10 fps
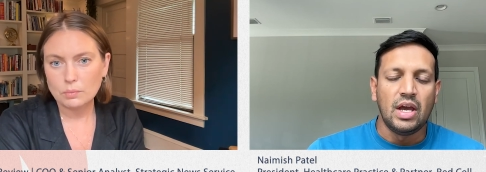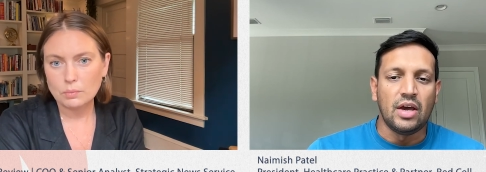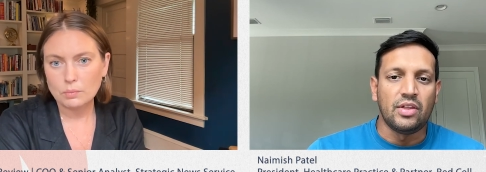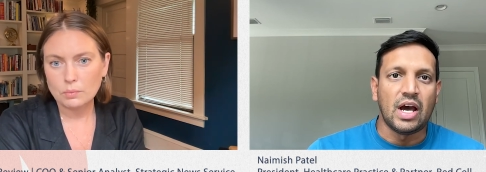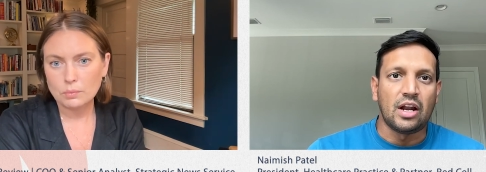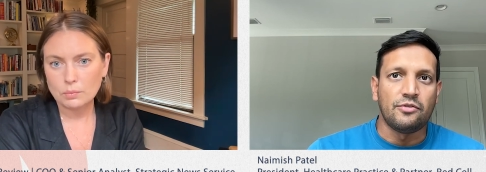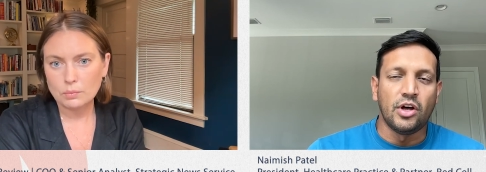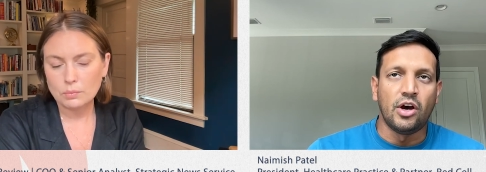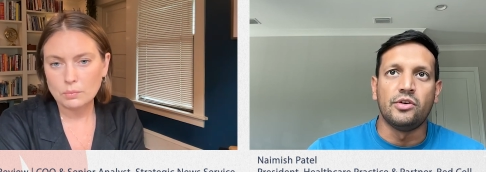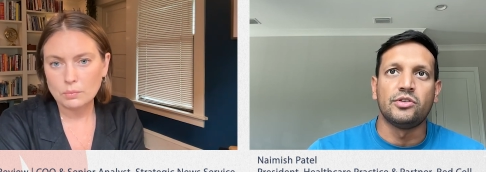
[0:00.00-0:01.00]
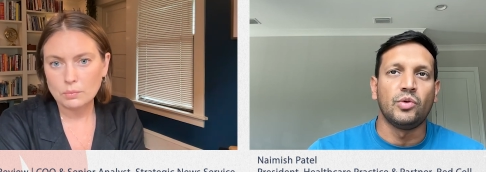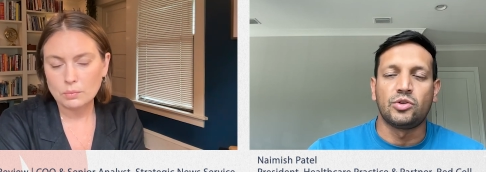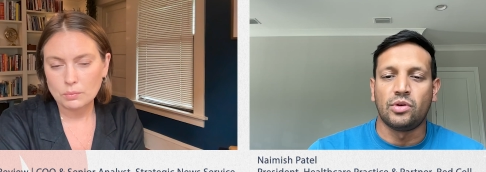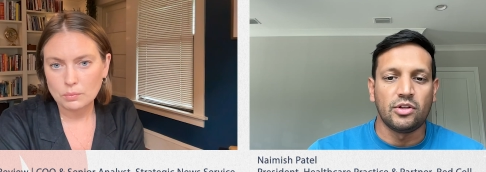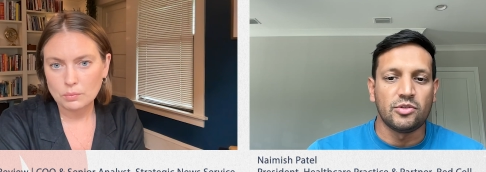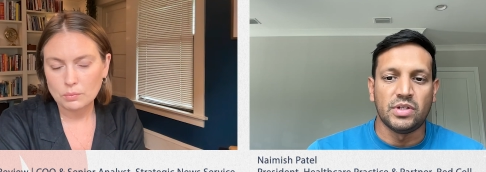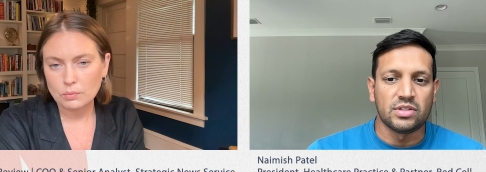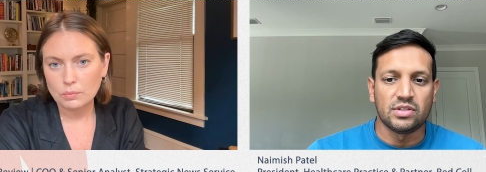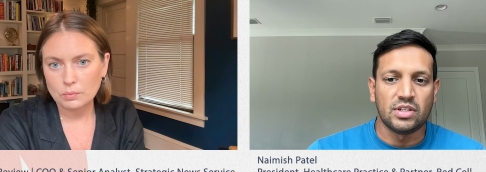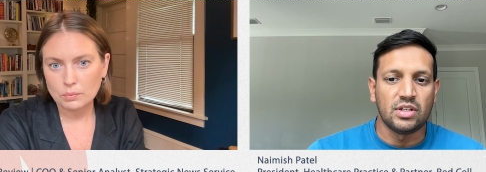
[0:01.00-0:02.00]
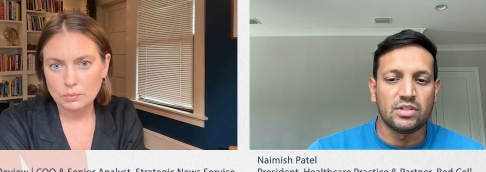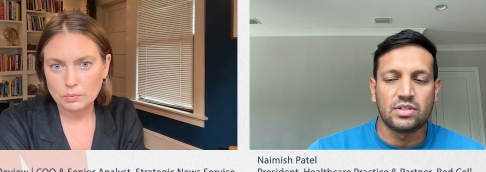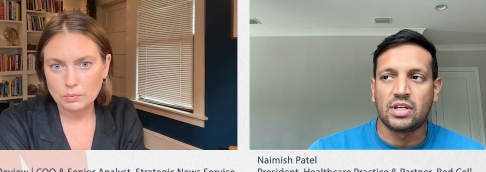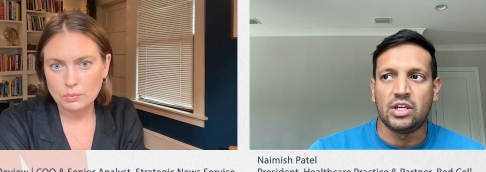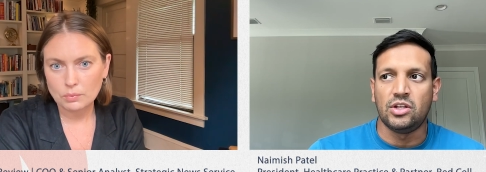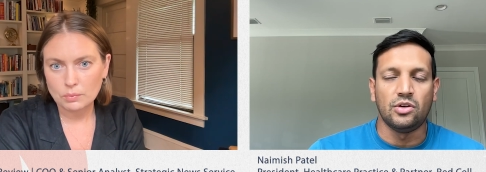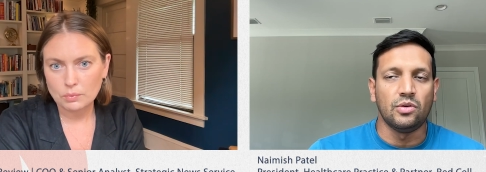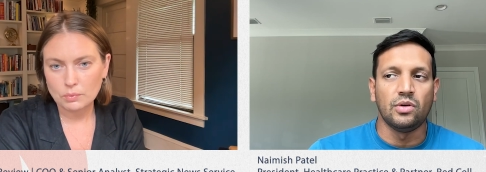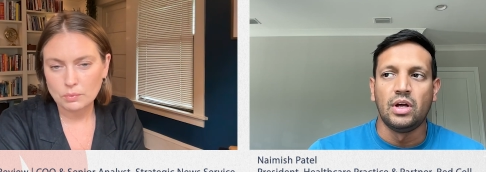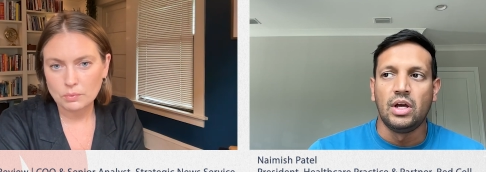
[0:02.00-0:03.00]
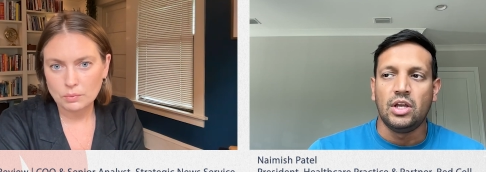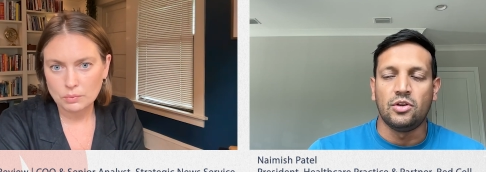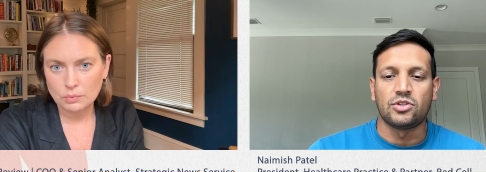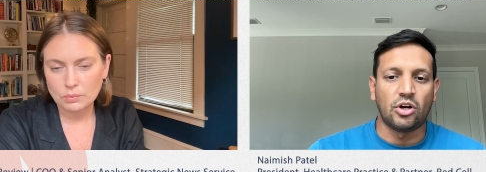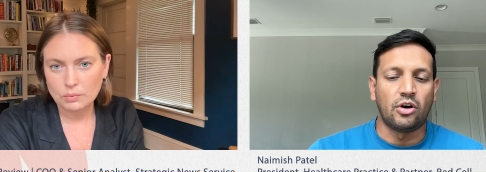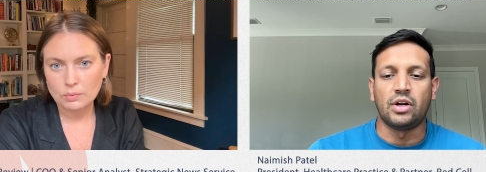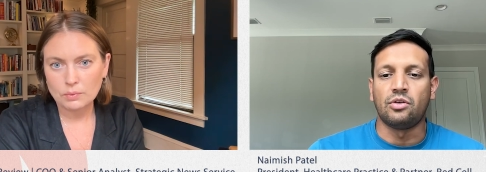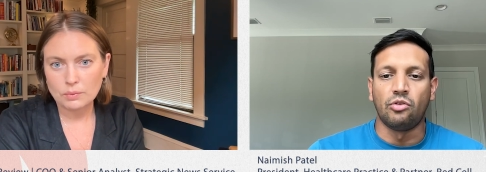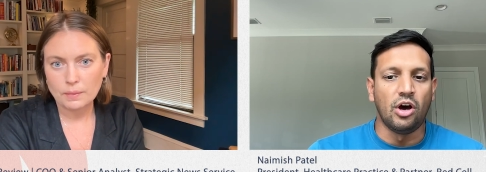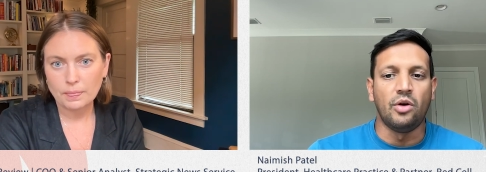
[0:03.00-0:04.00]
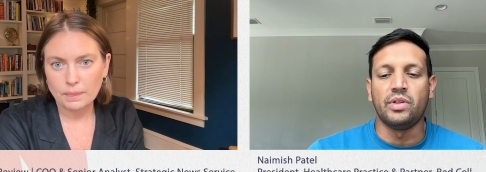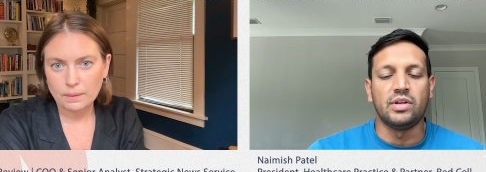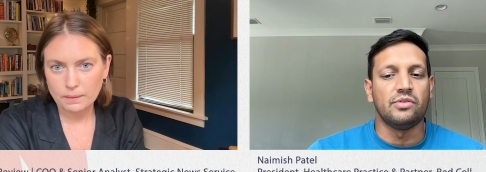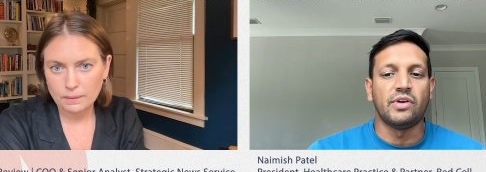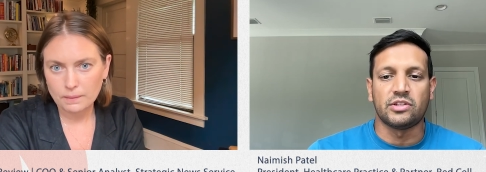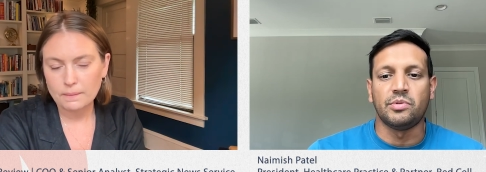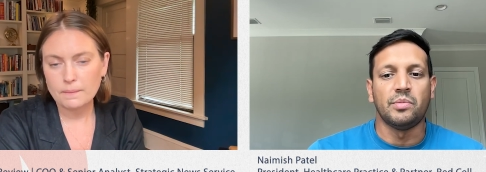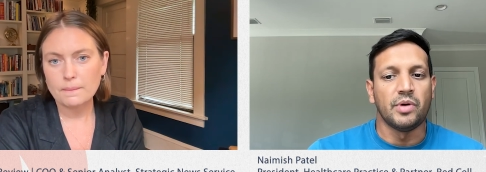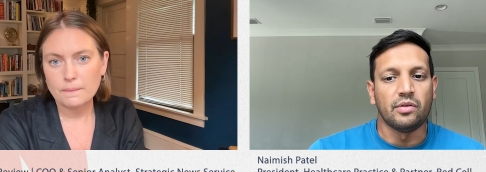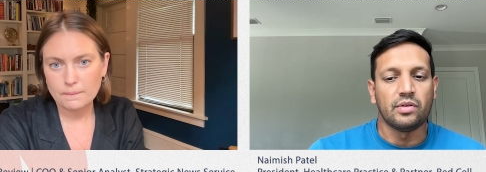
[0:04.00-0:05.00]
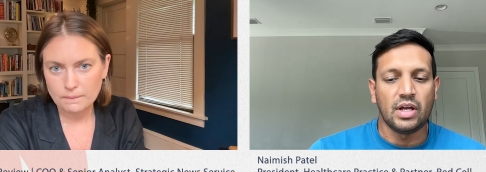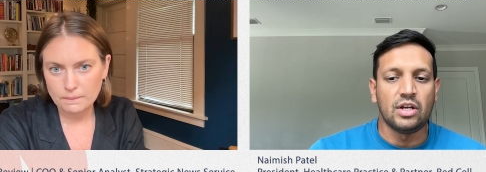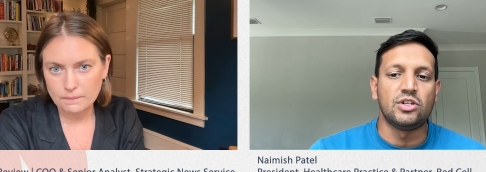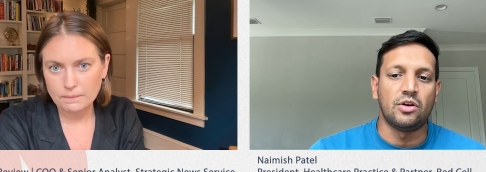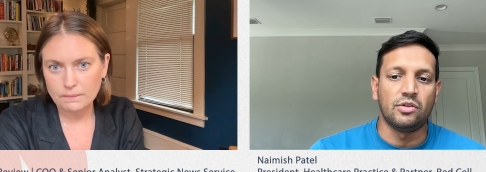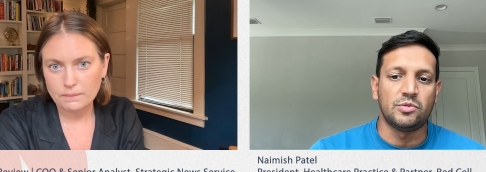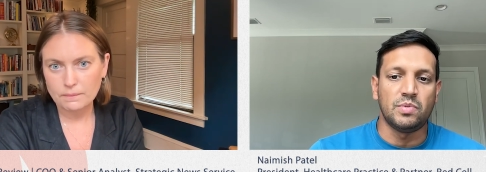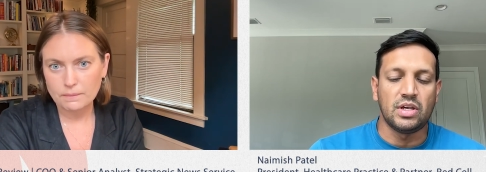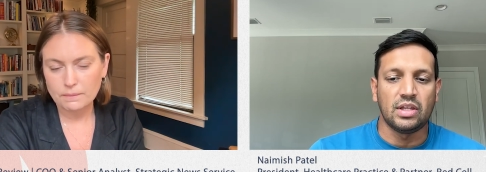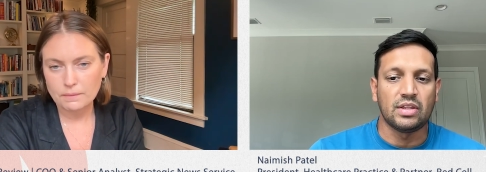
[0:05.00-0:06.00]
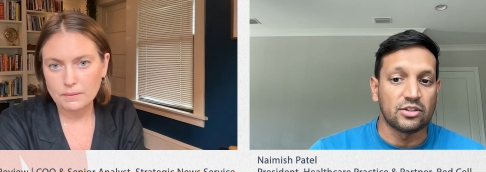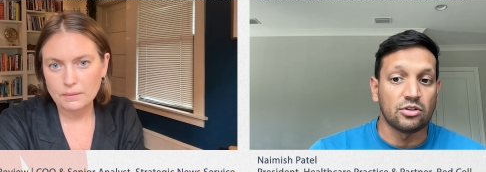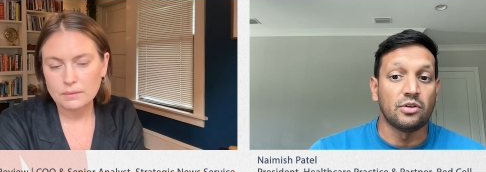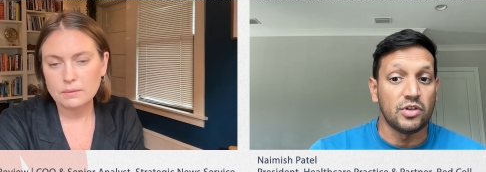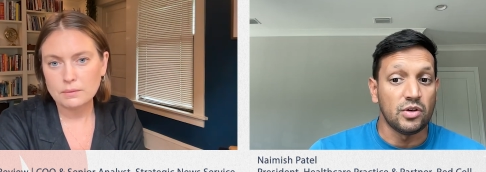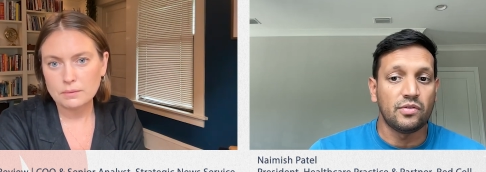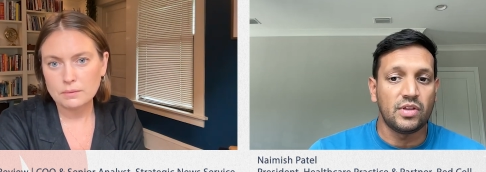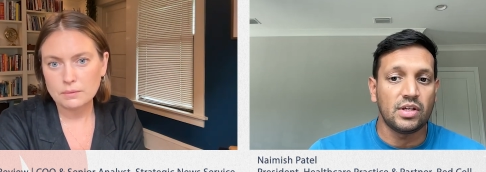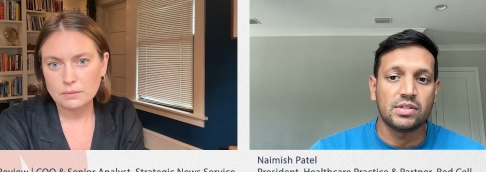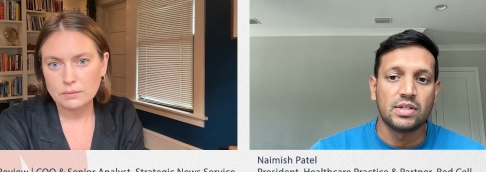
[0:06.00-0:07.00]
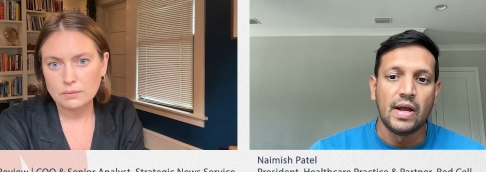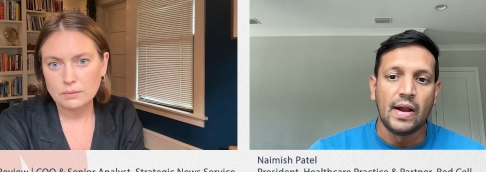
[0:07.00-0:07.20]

Speaker 1: And then out of those, which one of those businesses can you, you know, start and grow with a defensible moat? And generally speaking, that's our view of this.